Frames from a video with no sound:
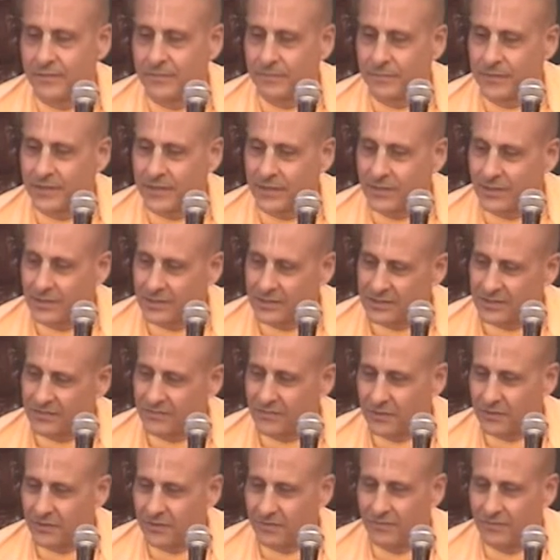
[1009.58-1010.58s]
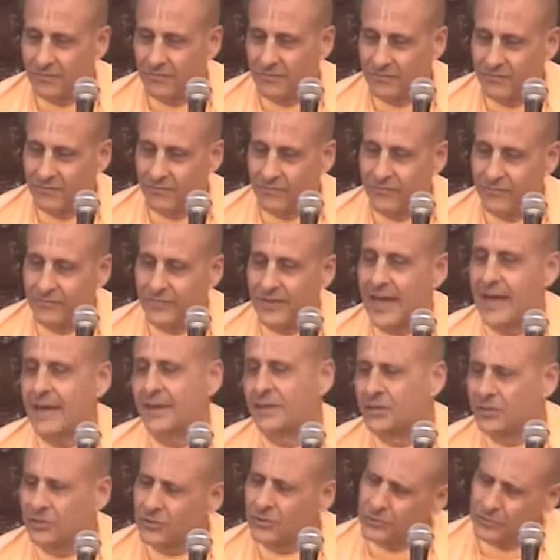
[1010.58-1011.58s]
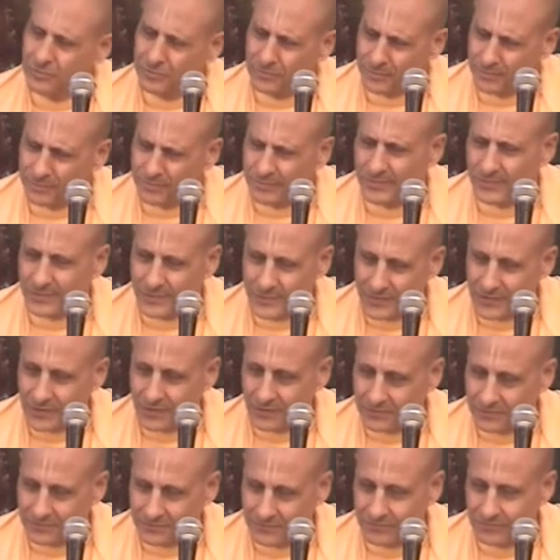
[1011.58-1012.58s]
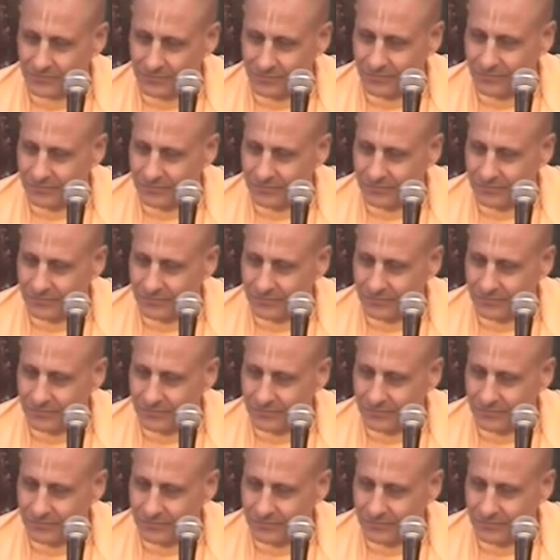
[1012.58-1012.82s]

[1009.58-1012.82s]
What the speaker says: because of a vacuum of